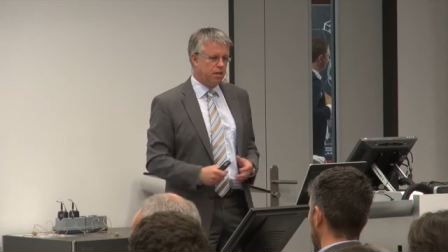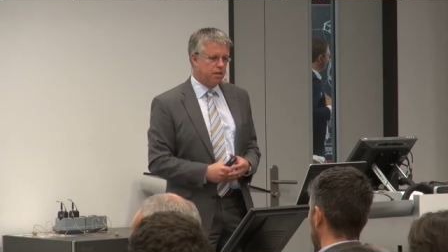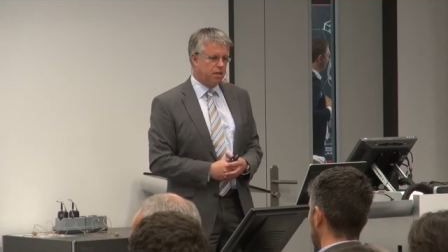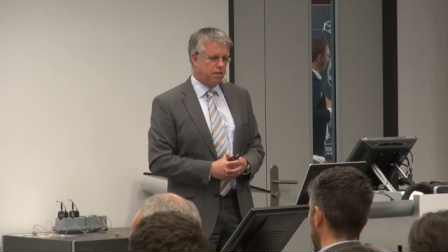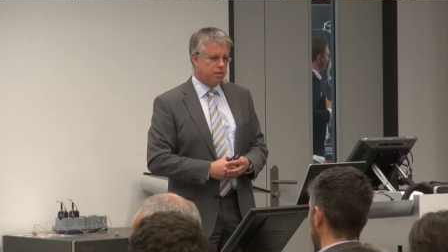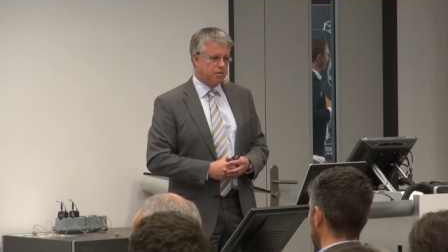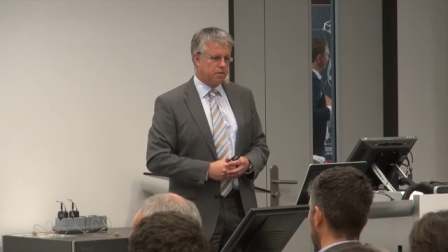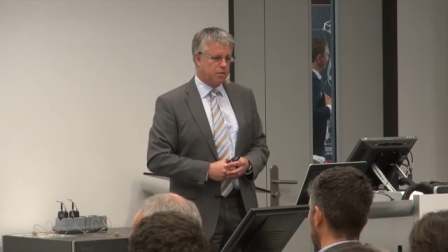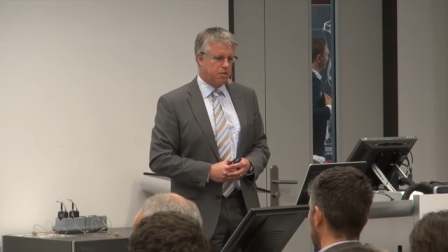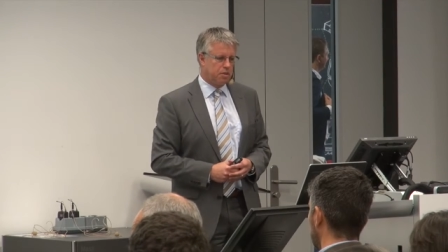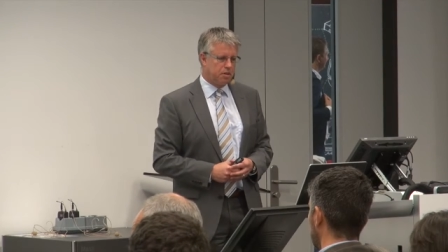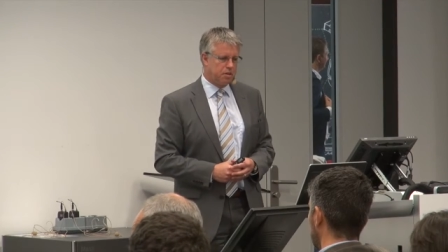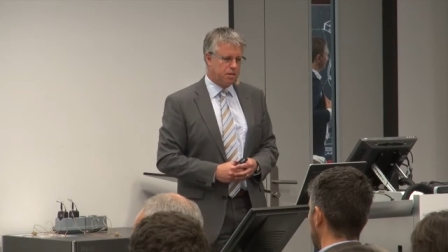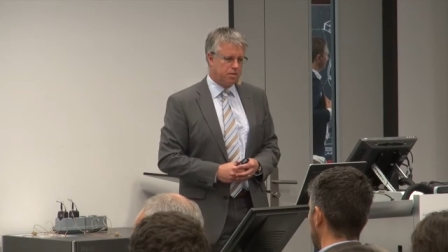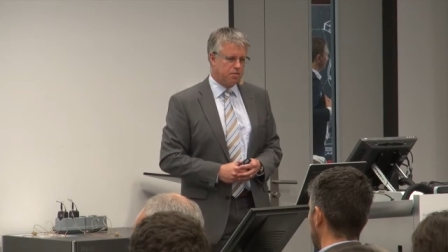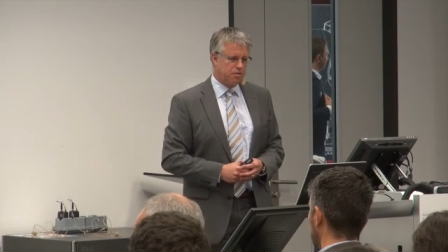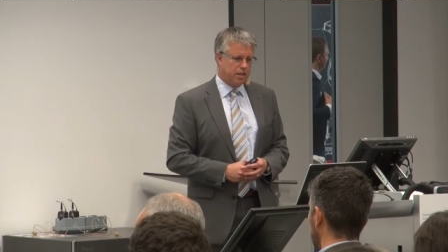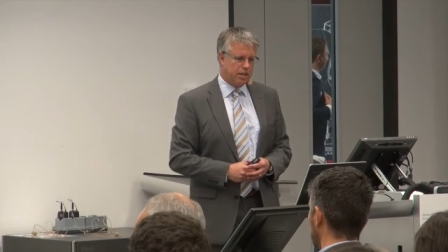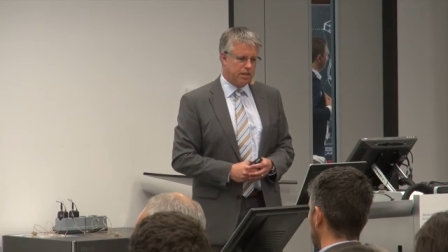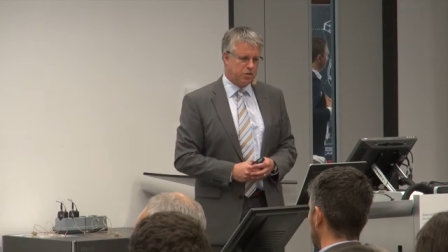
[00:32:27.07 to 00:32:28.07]

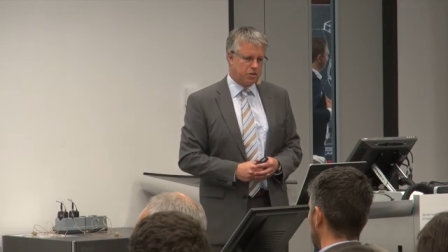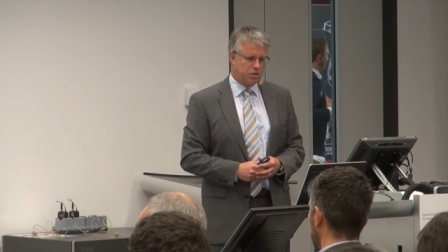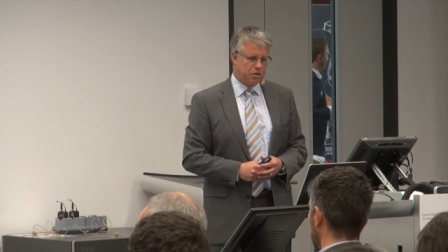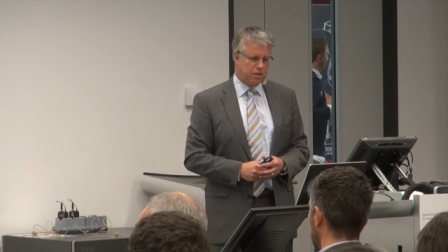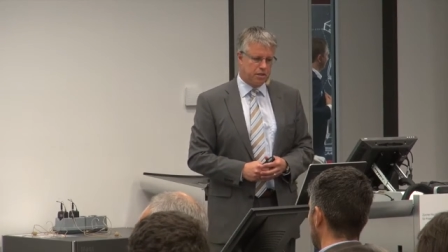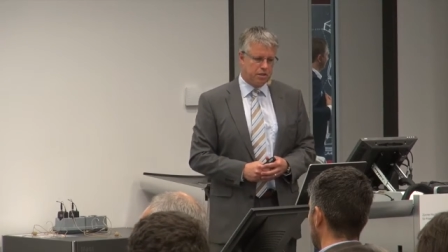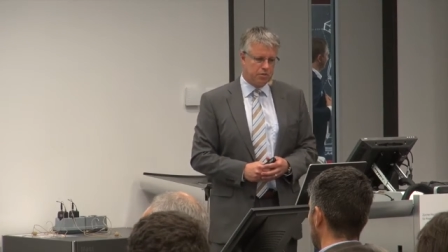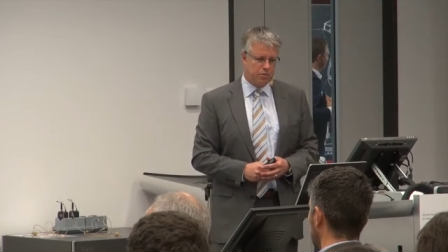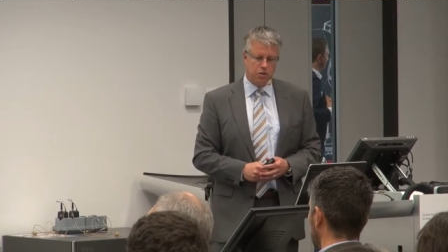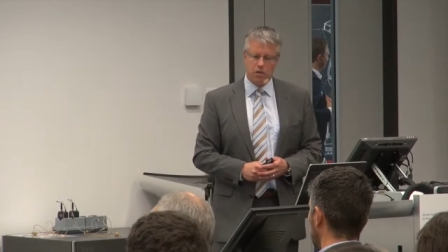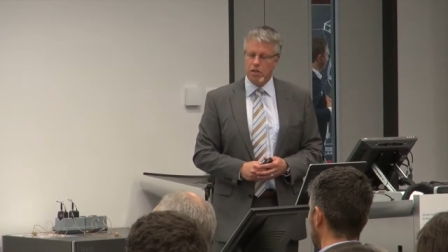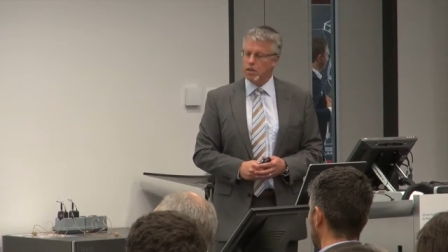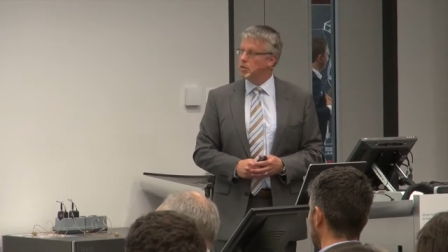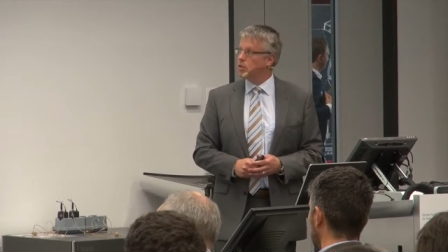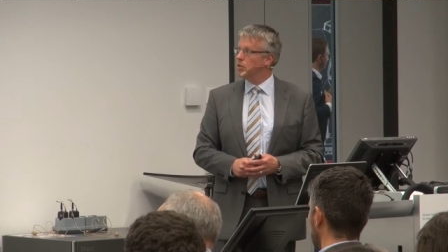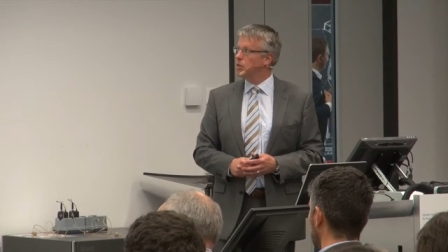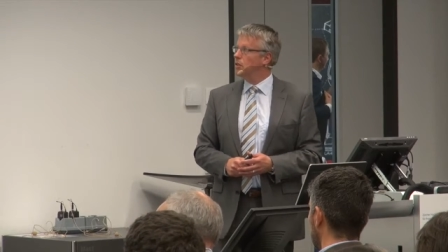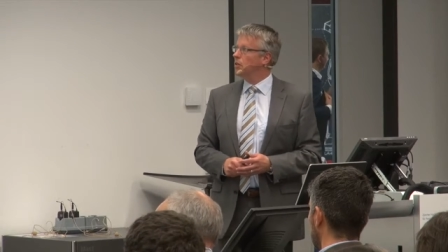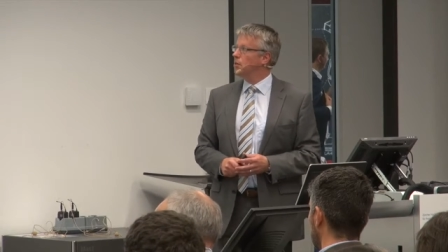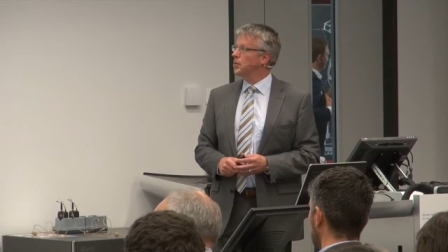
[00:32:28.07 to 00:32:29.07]
value chain were
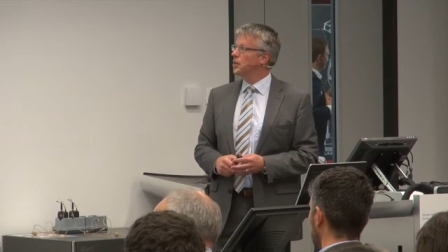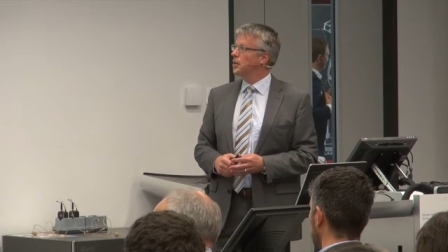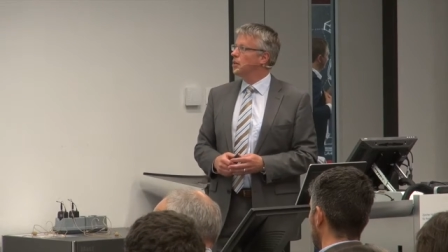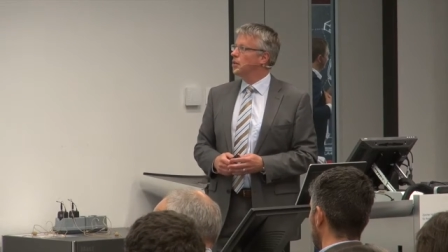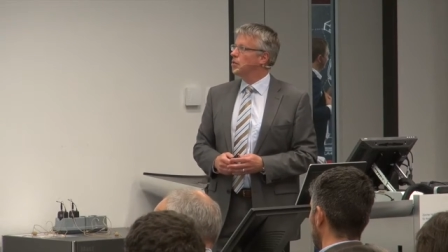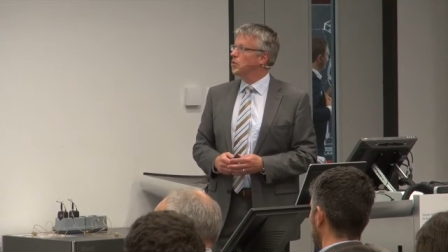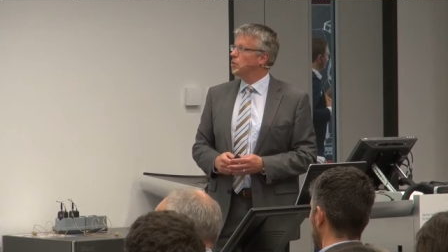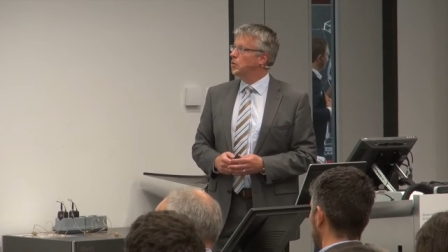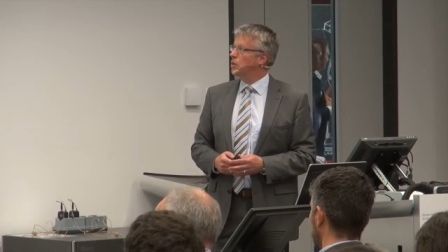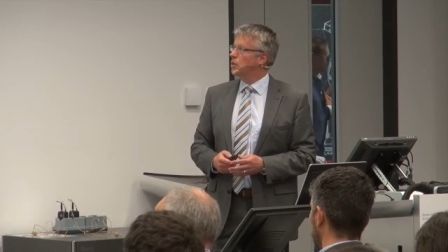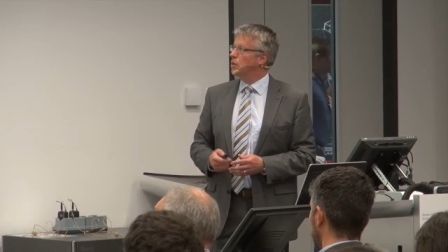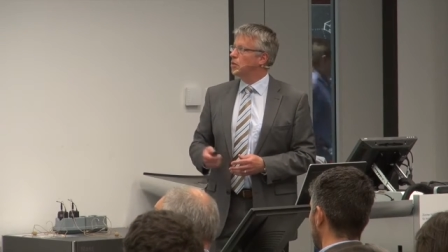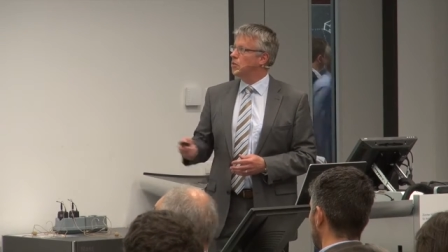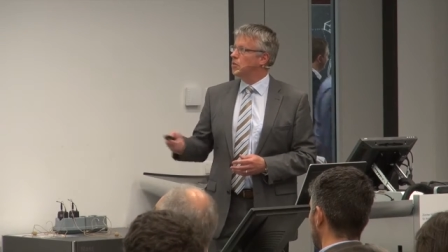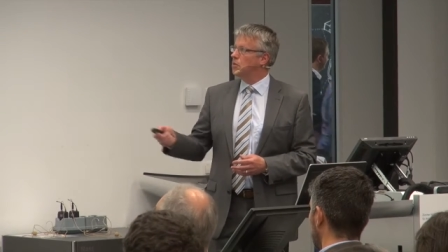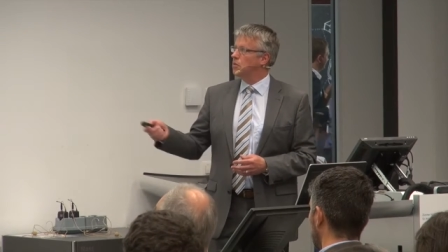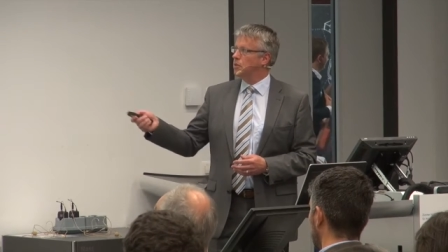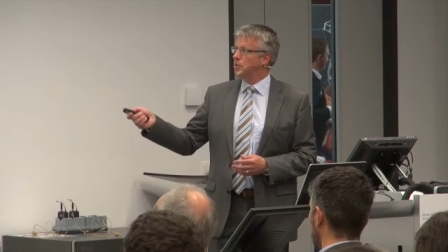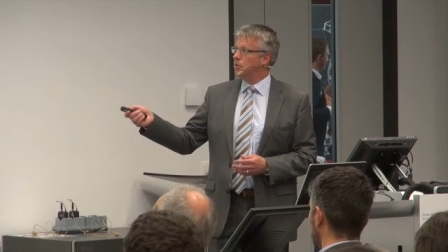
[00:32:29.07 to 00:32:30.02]
actually going on,